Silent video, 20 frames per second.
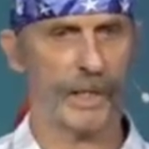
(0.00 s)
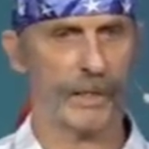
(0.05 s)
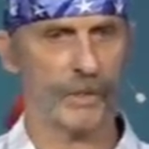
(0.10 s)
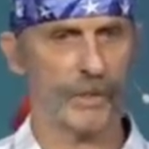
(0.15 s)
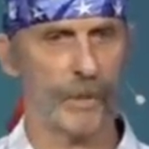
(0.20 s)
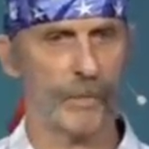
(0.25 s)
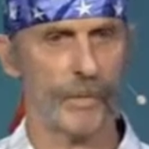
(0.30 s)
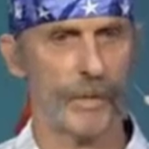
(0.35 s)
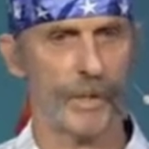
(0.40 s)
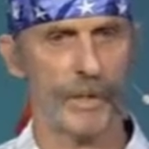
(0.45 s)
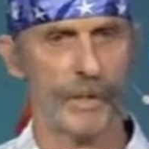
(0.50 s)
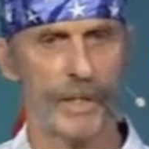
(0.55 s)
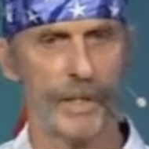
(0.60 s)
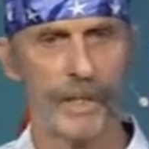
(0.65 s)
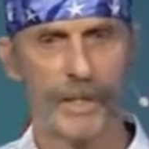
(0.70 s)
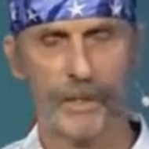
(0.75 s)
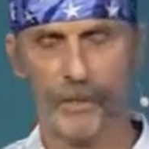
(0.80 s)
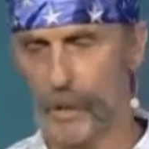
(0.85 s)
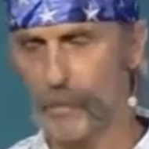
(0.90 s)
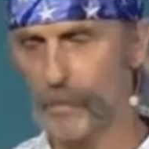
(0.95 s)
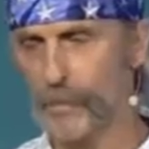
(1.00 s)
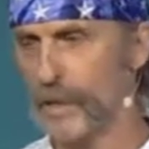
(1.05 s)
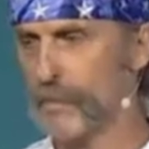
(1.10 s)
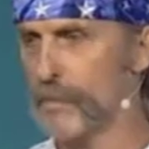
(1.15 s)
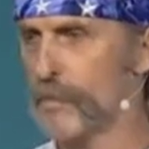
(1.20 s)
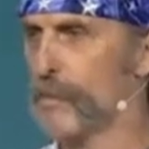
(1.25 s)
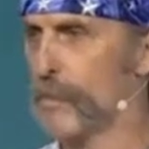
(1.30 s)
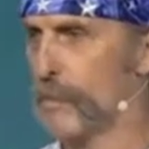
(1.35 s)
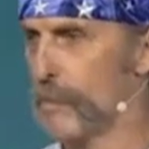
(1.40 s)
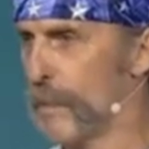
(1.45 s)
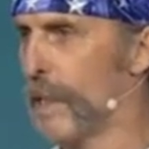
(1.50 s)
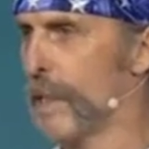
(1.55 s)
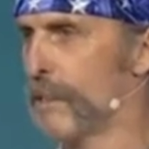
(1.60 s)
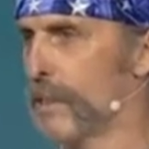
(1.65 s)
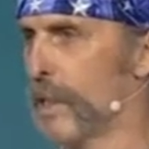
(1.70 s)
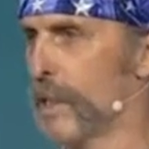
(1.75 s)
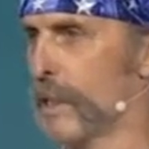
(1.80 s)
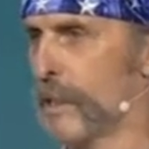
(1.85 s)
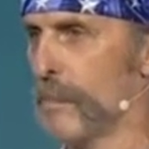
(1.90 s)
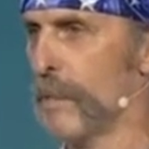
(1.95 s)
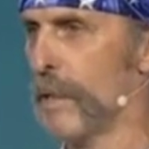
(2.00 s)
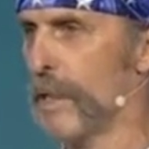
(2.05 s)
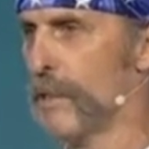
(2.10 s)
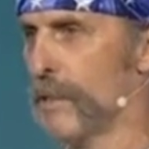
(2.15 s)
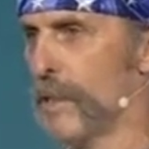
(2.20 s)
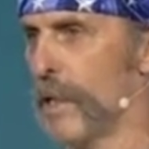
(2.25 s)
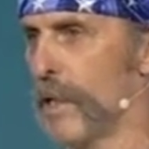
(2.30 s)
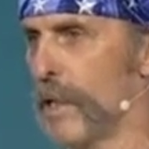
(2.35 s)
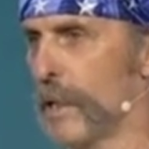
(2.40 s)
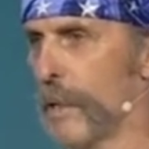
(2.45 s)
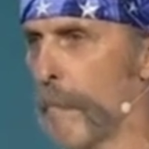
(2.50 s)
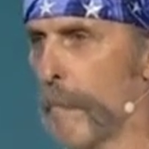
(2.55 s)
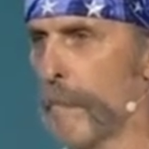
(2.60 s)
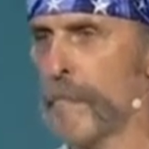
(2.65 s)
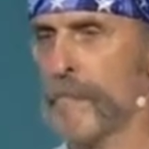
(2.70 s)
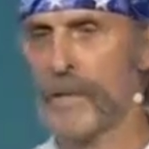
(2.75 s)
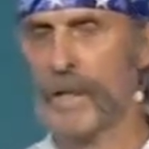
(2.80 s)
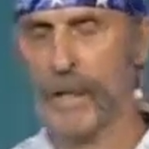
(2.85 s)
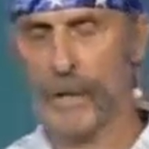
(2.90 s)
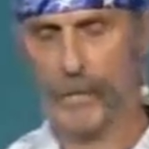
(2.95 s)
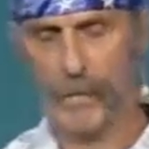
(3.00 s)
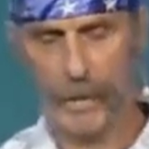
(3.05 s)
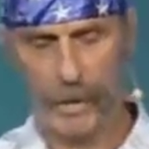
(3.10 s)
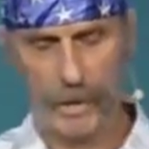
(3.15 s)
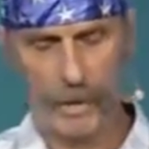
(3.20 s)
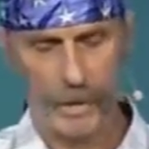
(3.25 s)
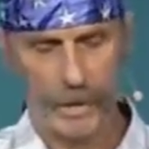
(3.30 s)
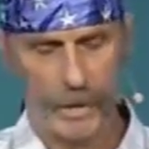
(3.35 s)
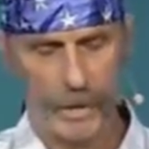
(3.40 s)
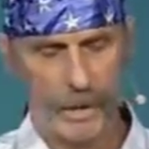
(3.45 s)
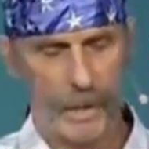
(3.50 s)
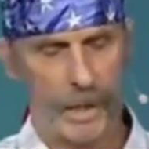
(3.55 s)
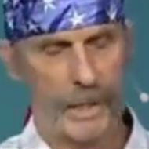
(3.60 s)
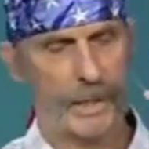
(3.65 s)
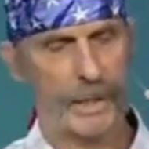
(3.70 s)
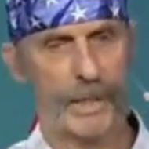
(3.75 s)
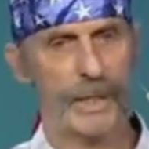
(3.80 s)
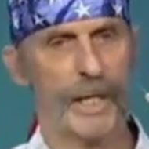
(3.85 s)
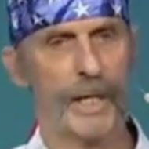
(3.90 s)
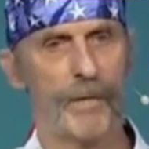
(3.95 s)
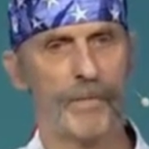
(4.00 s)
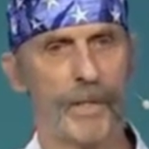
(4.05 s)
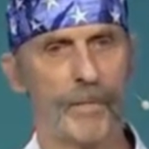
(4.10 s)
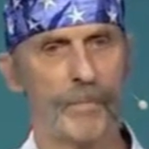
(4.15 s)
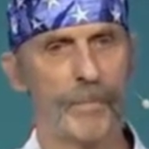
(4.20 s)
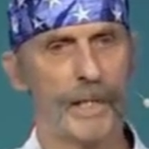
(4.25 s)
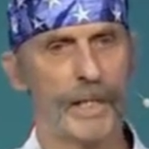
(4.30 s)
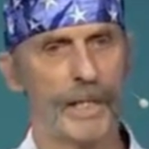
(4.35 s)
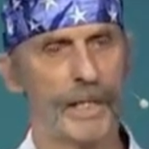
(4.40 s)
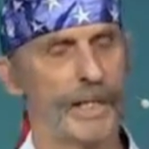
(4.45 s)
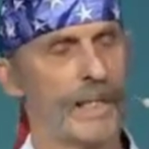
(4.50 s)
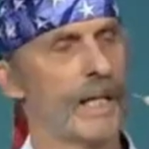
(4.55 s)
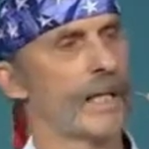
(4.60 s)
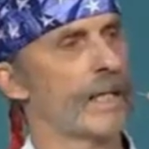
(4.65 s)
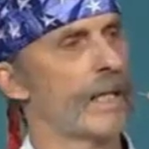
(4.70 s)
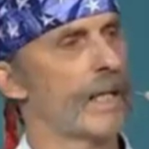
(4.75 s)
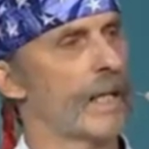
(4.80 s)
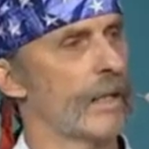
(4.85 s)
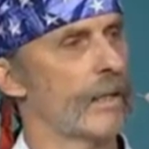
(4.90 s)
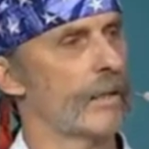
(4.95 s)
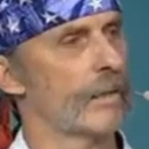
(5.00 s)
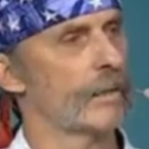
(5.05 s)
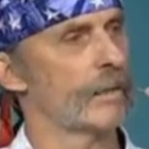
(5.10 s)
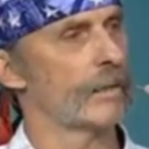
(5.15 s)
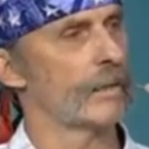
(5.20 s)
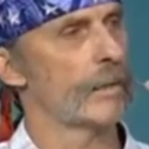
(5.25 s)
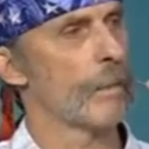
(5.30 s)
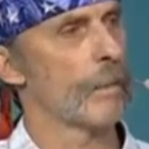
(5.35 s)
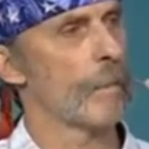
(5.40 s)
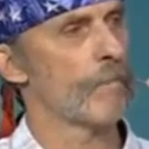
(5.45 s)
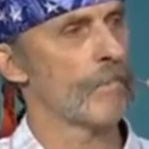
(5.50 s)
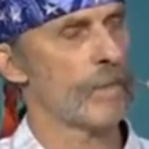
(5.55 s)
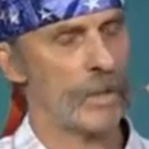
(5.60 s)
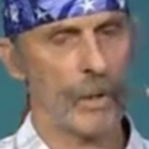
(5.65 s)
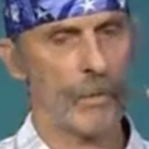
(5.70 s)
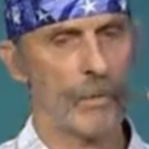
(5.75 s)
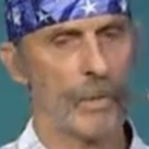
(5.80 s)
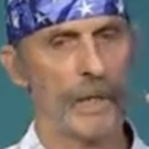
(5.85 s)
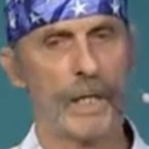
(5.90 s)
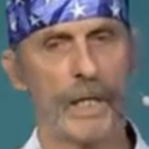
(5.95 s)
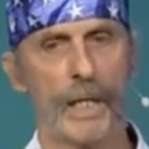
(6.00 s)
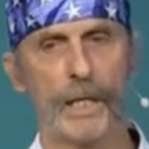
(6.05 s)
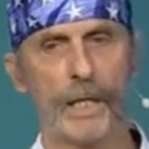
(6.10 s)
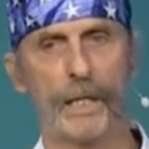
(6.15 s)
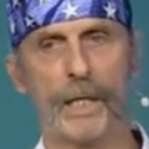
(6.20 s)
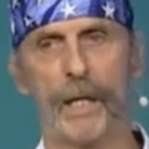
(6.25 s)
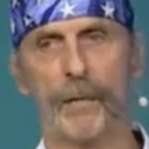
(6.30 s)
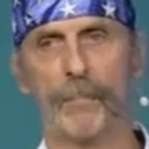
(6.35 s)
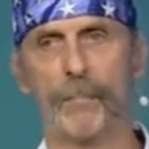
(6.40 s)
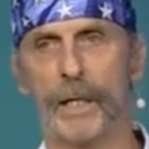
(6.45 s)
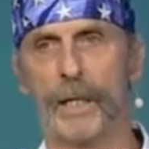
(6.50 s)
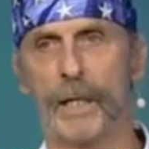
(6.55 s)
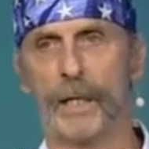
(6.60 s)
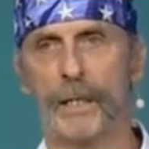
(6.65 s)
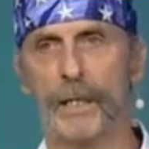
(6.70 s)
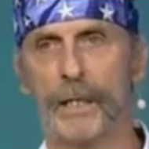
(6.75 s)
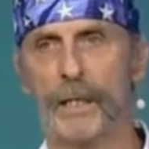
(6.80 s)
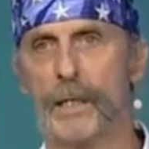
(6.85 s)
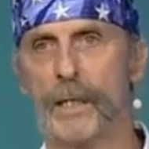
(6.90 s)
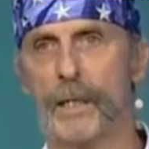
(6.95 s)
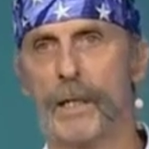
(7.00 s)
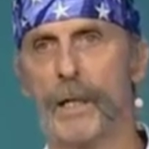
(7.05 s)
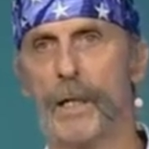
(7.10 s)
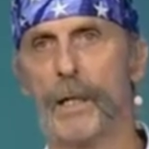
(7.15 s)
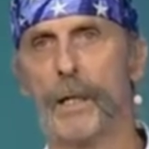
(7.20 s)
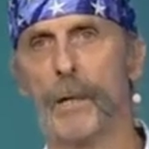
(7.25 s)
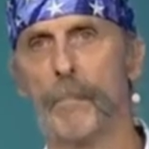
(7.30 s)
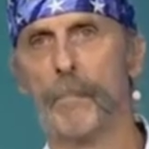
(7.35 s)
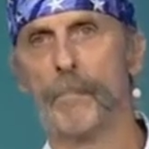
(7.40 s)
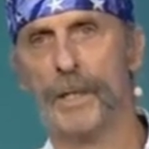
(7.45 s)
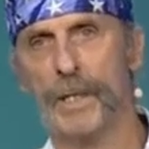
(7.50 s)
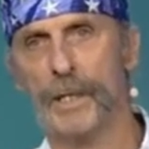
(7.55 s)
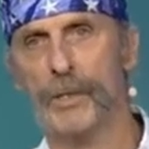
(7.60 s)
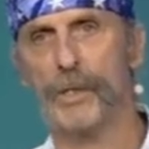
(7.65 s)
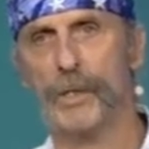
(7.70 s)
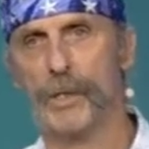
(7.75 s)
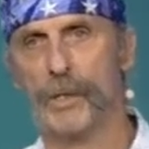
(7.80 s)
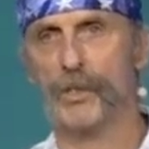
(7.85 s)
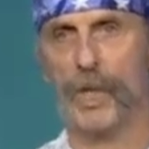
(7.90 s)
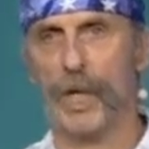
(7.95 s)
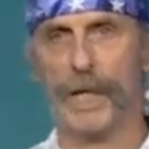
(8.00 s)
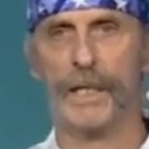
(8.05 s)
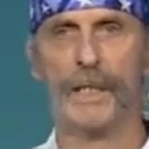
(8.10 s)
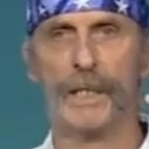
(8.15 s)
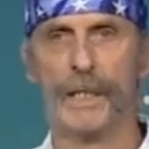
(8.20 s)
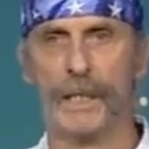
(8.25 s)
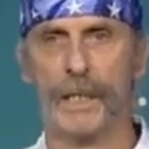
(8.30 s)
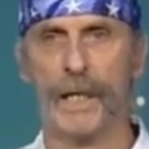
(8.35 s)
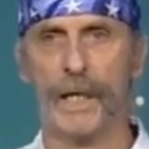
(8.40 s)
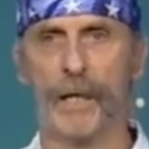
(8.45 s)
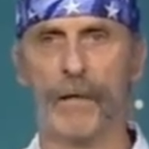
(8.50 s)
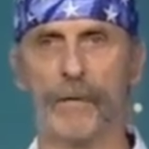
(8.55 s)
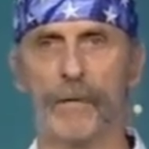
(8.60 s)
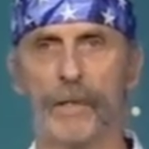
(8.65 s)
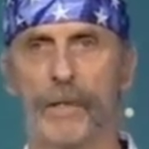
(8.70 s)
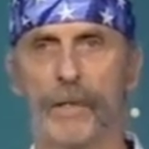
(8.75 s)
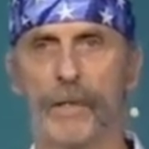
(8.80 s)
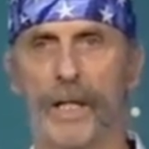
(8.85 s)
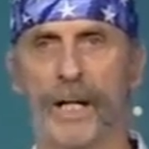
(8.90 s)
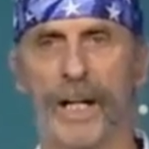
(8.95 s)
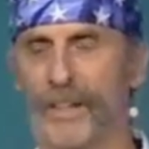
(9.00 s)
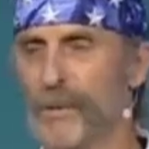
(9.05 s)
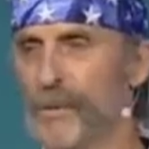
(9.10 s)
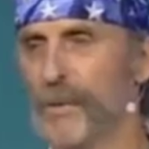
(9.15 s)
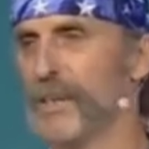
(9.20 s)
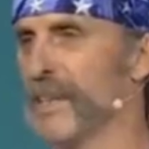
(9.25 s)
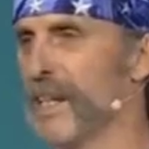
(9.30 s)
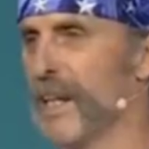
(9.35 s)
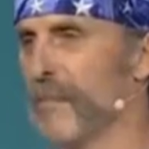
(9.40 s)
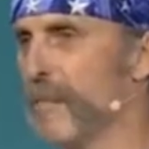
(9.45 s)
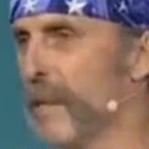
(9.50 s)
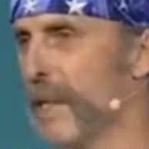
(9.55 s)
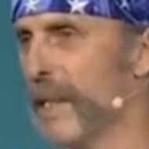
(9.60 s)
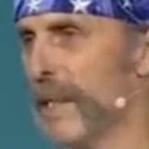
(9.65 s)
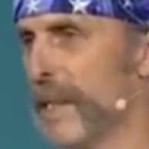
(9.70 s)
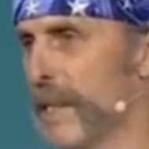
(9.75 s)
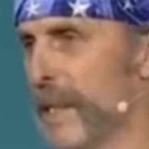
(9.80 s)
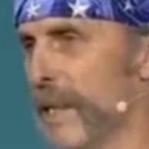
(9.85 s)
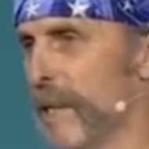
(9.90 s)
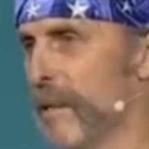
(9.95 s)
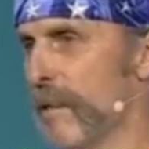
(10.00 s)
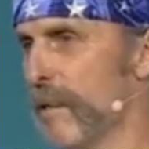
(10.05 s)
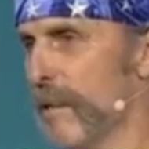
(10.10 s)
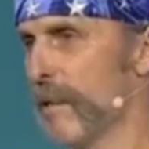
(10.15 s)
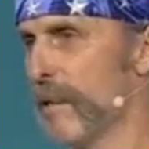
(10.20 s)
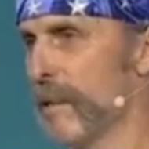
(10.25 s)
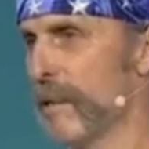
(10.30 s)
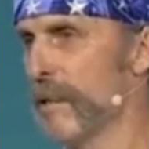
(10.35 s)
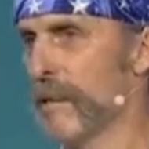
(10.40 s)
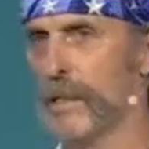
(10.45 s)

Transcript: a lot of chimneys. So I'm living from paycheck to paycheck. Well, I didn't have enough money in that account. So I went ahead and got my uh, business checking account, and there wasn't enough money in there.